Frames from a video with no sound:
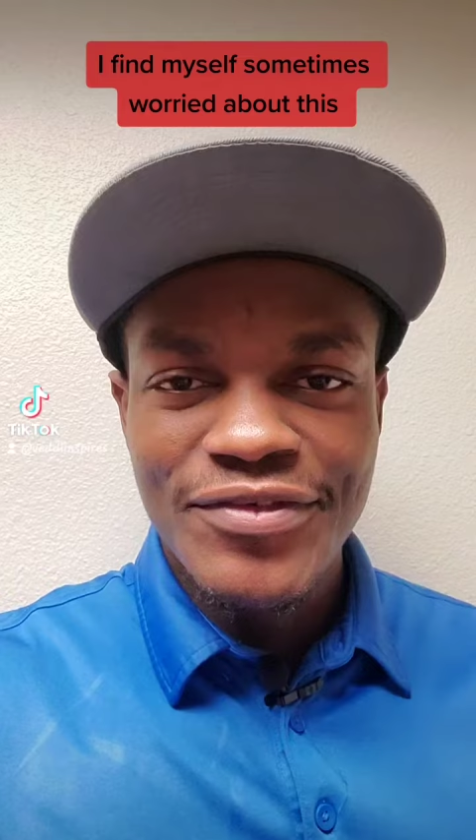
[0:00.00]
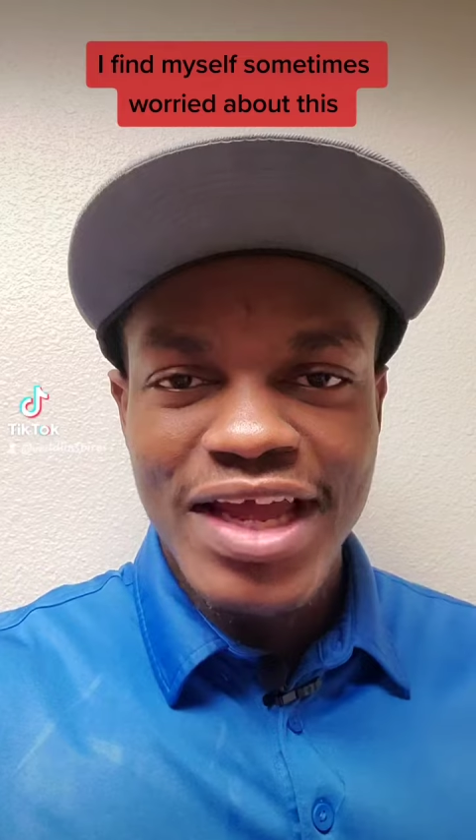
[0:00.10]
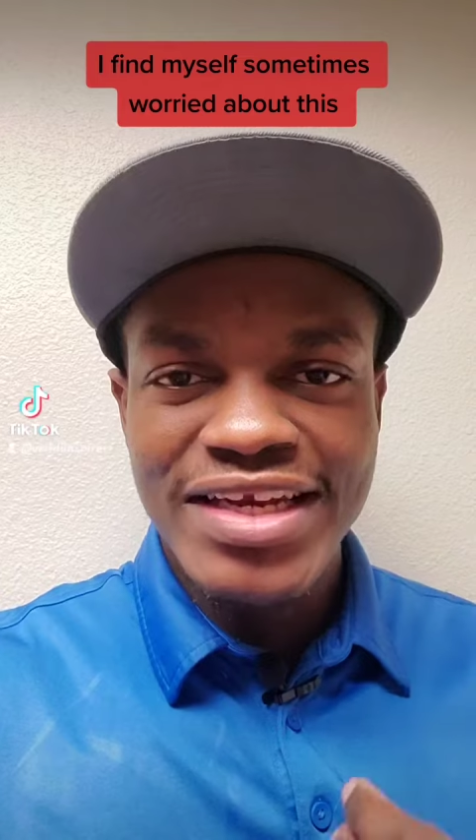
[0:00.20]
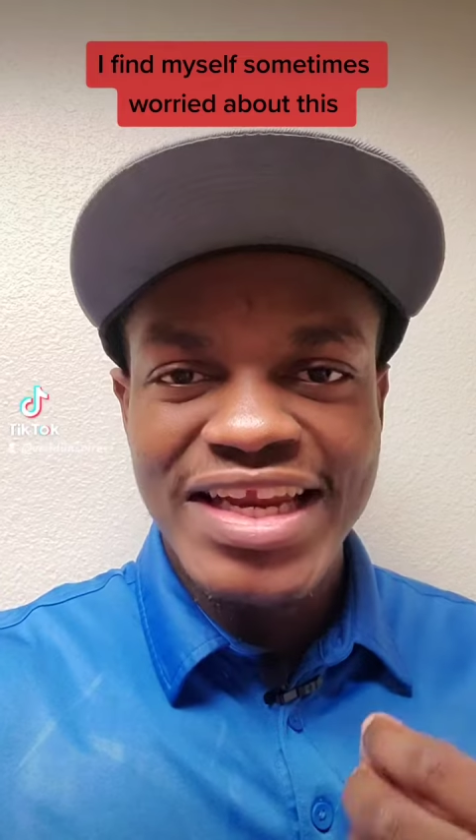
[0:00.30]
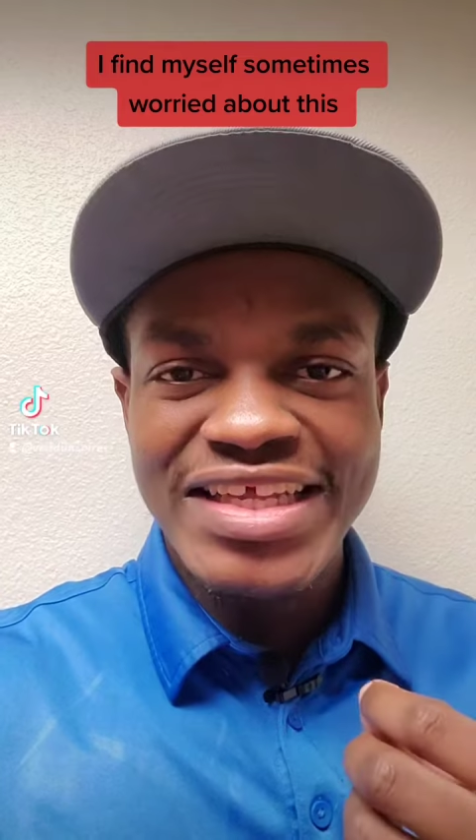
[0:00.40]

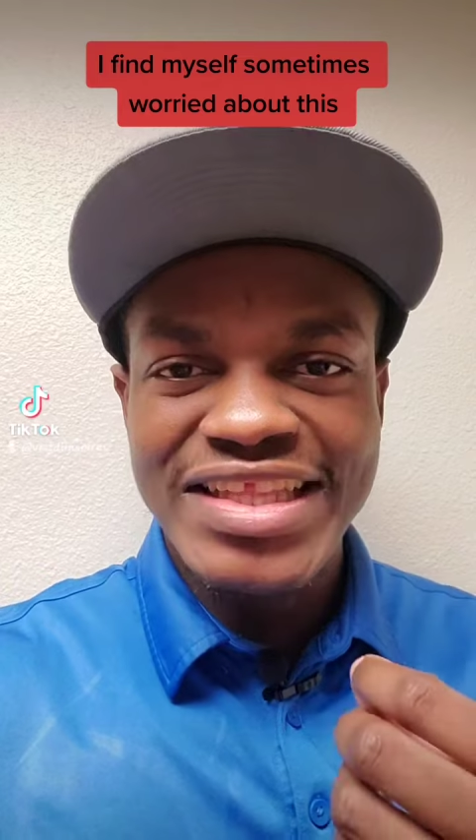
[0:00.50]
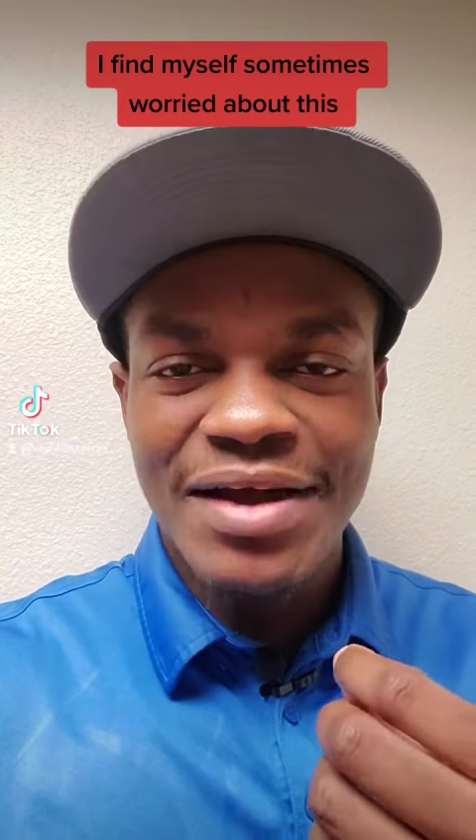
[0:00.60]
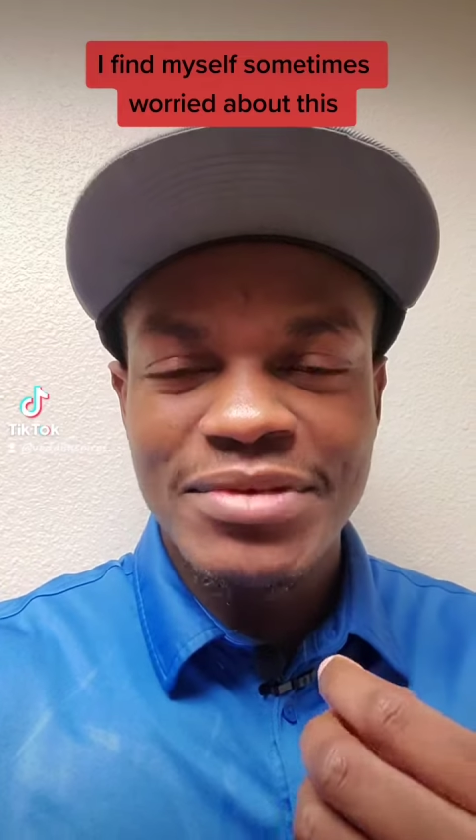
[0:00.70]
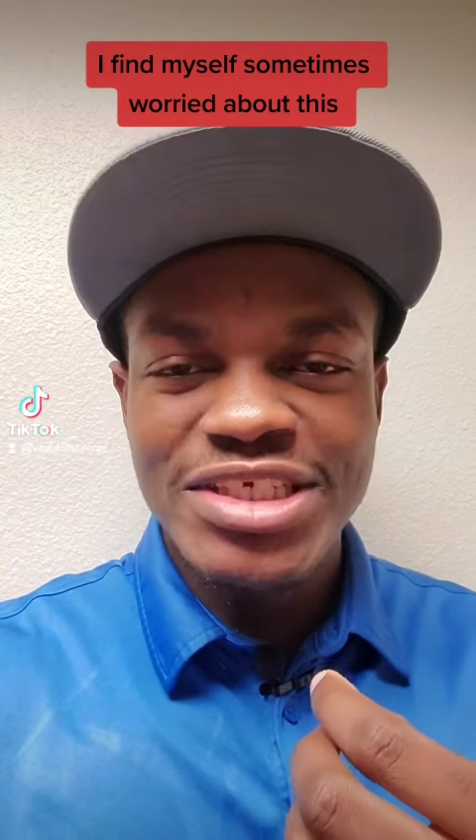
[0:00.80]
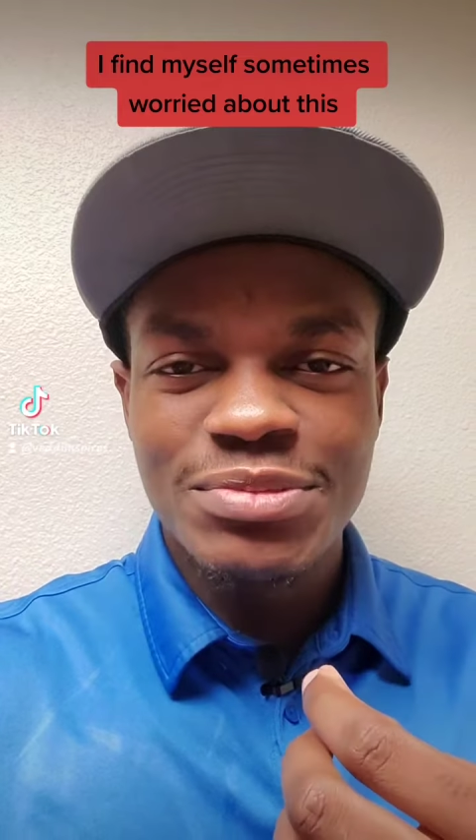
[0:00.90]
and
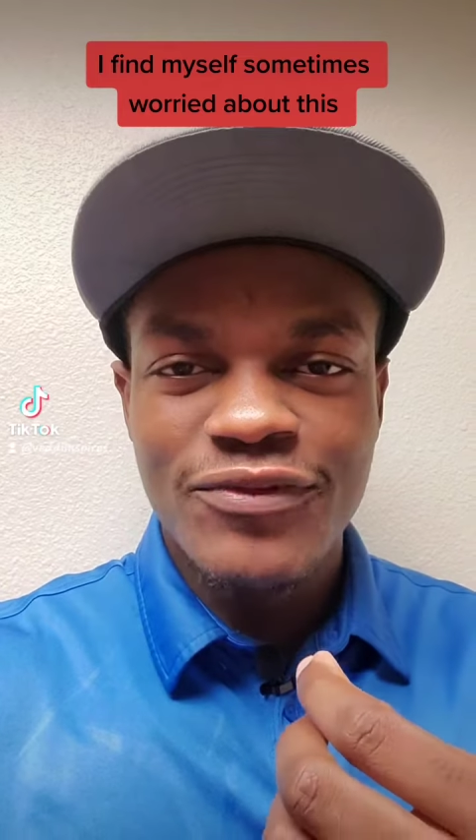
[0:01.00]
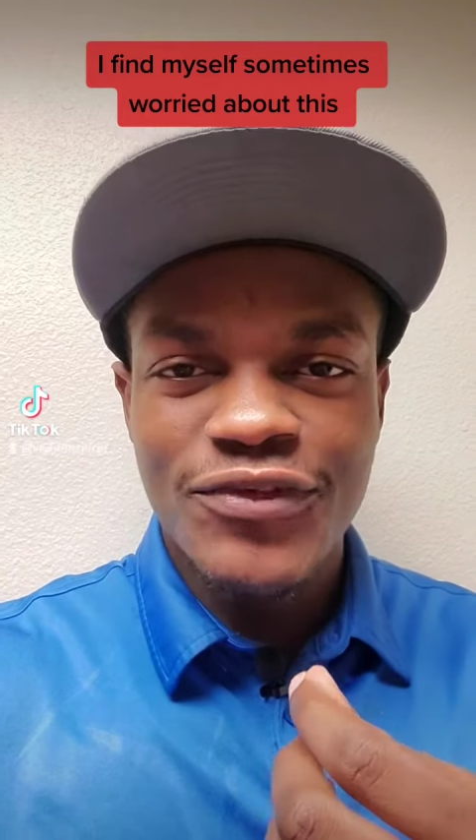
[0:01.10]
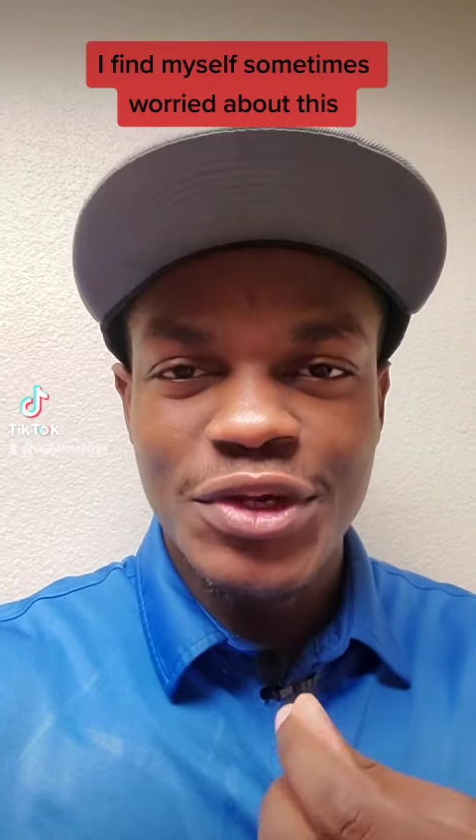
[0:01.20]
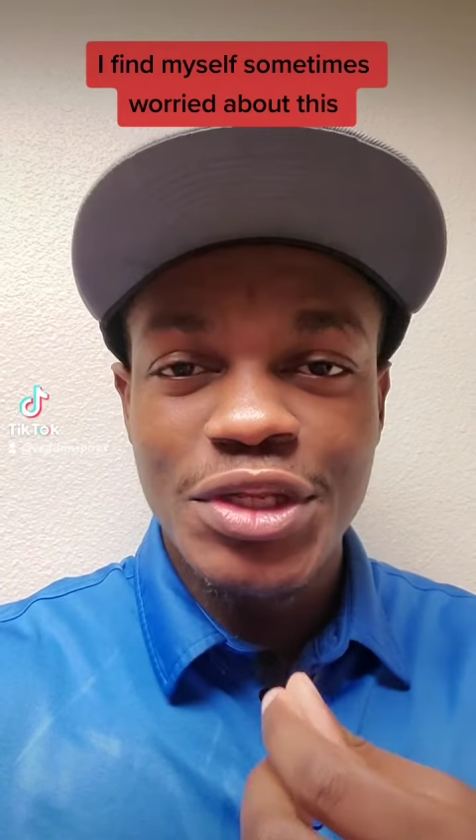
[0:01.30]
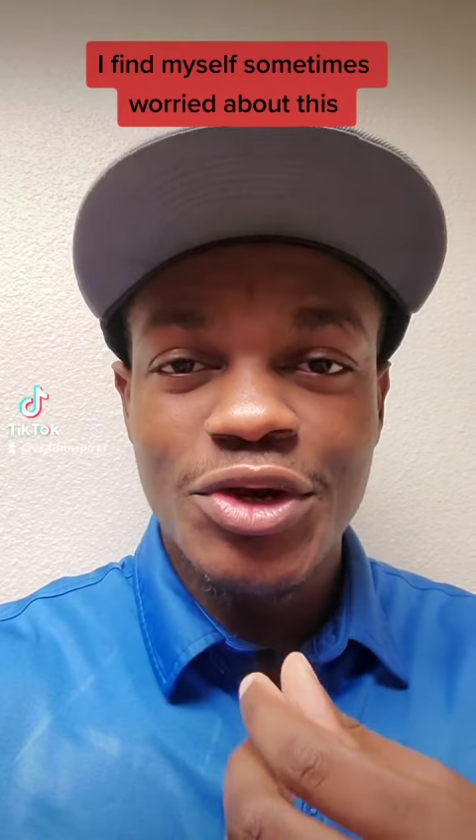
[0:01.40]
that makes me
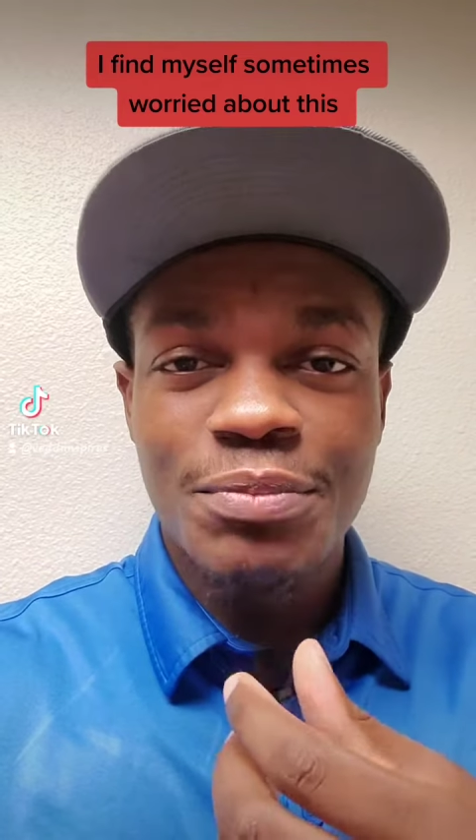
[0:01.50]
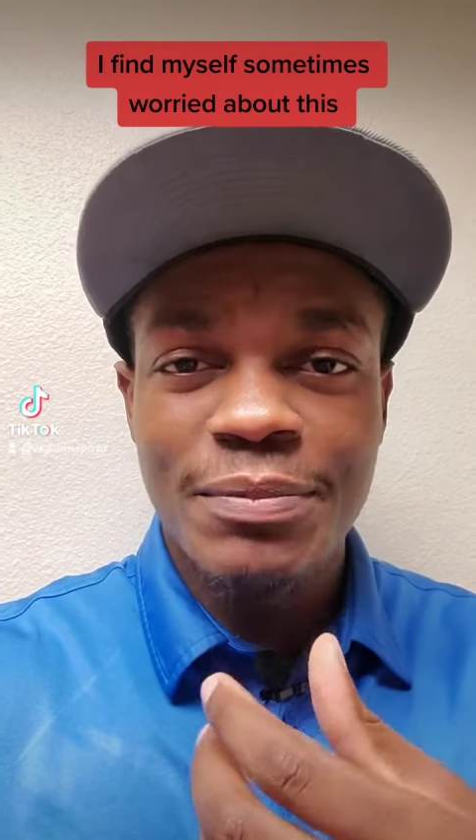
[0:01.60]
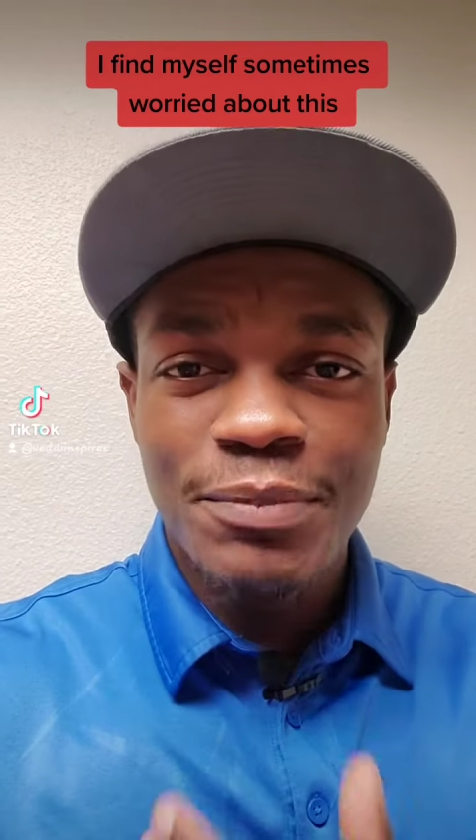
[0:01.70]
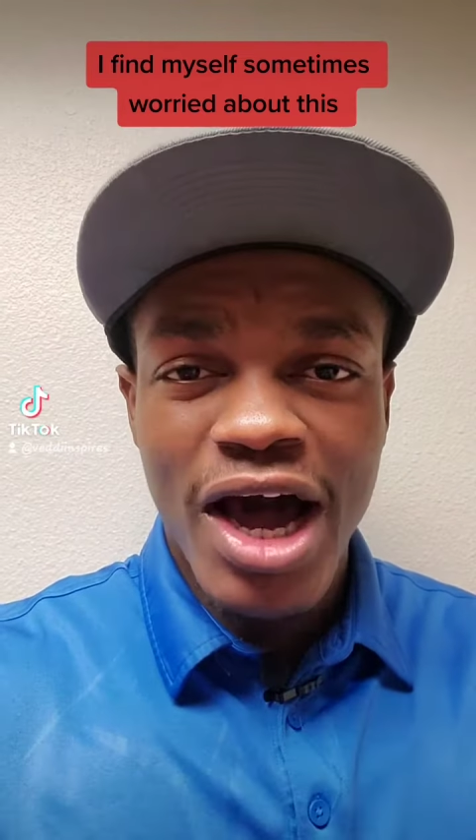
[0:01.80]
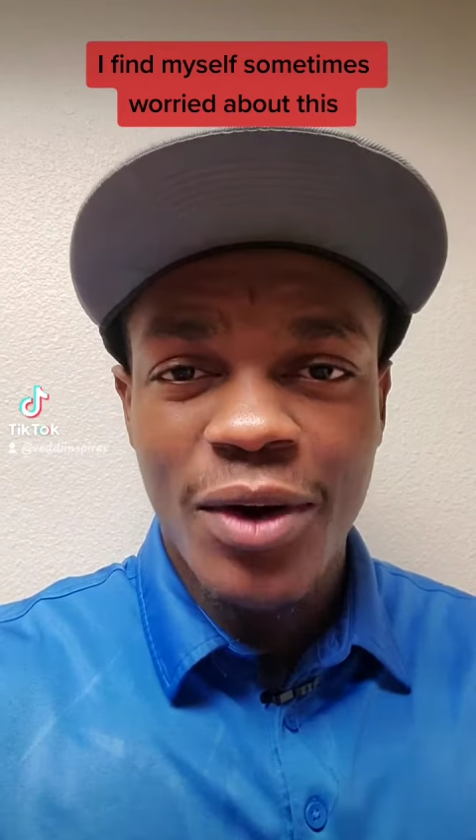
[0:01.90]
feel a
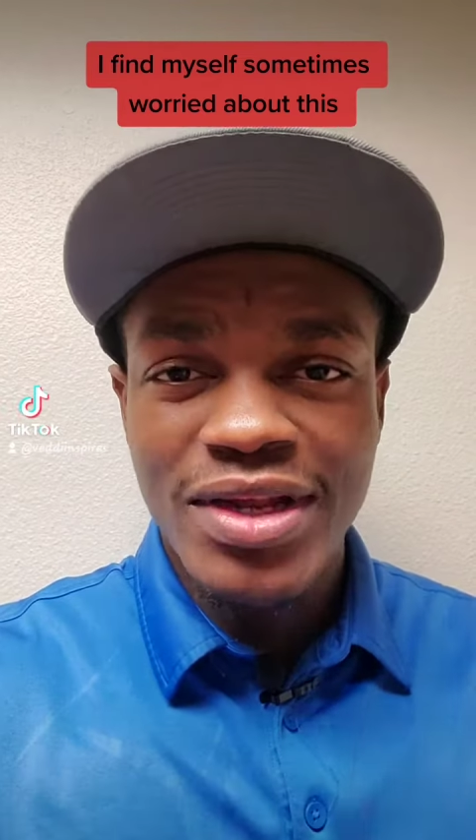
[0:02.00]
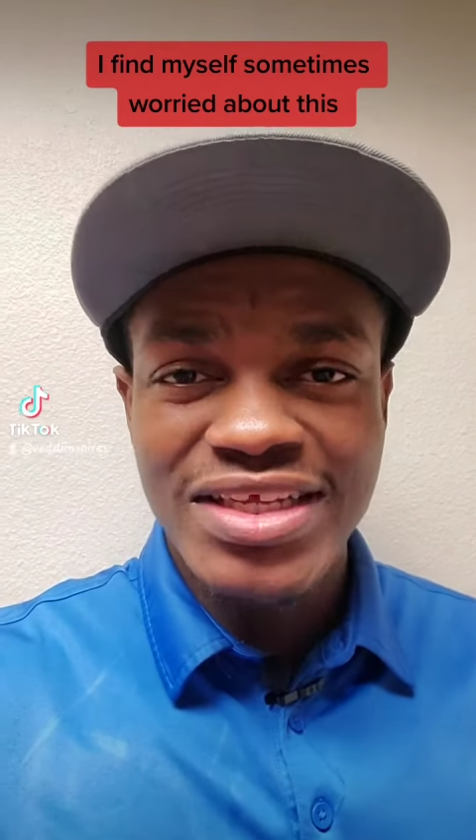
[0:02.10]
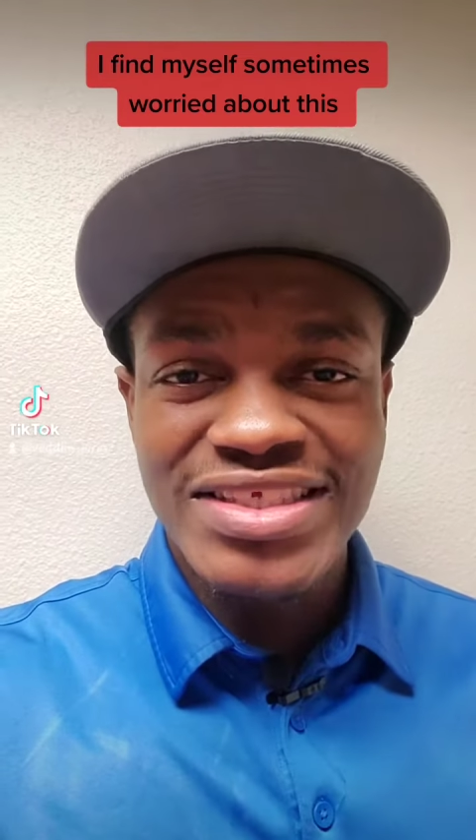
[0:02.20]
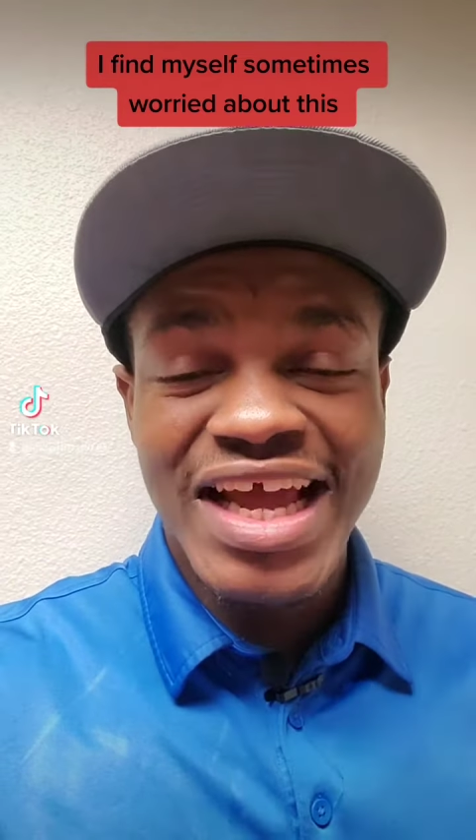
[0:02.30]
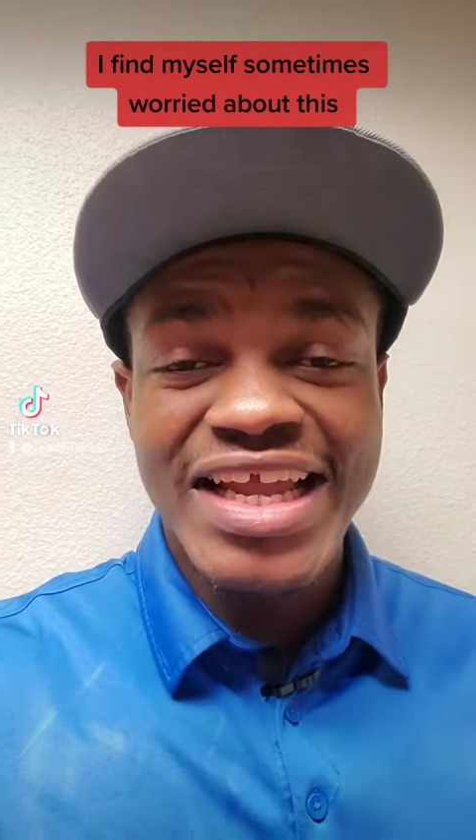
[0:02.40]
little bit powerless.